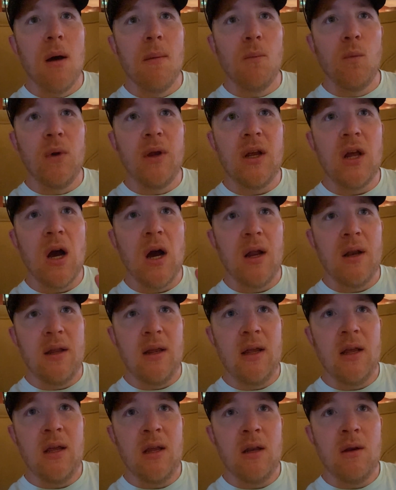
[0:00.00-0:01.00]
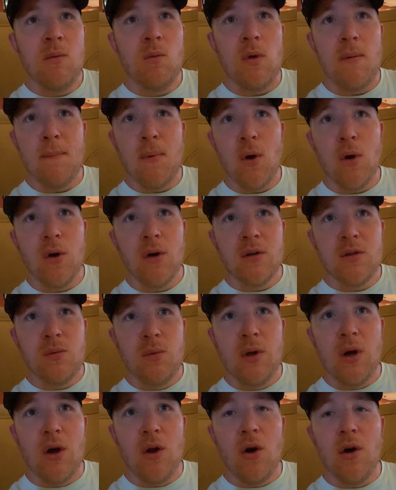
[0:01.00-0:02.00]
We got in, we parked,
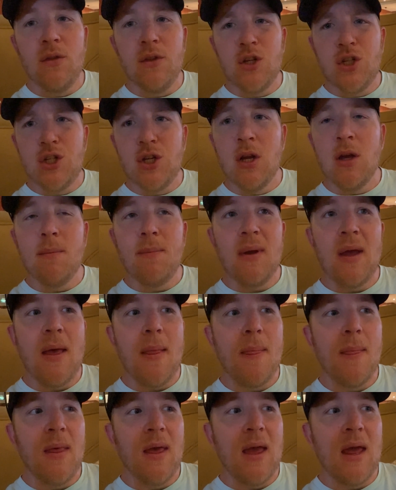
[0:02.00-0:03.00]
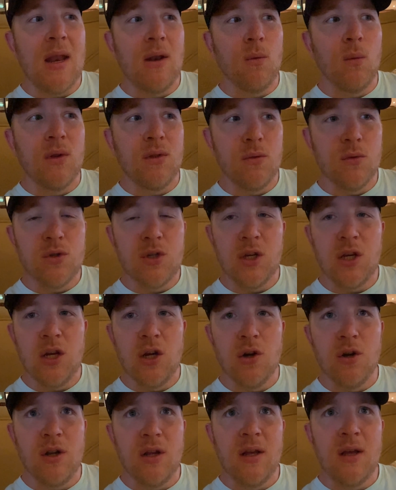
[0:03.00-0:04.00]
we got on the ship, and then went through
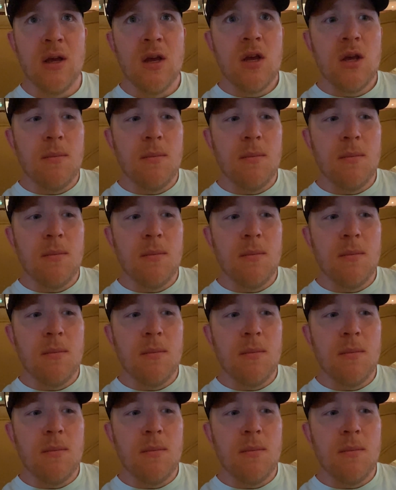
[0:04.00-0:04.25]
security.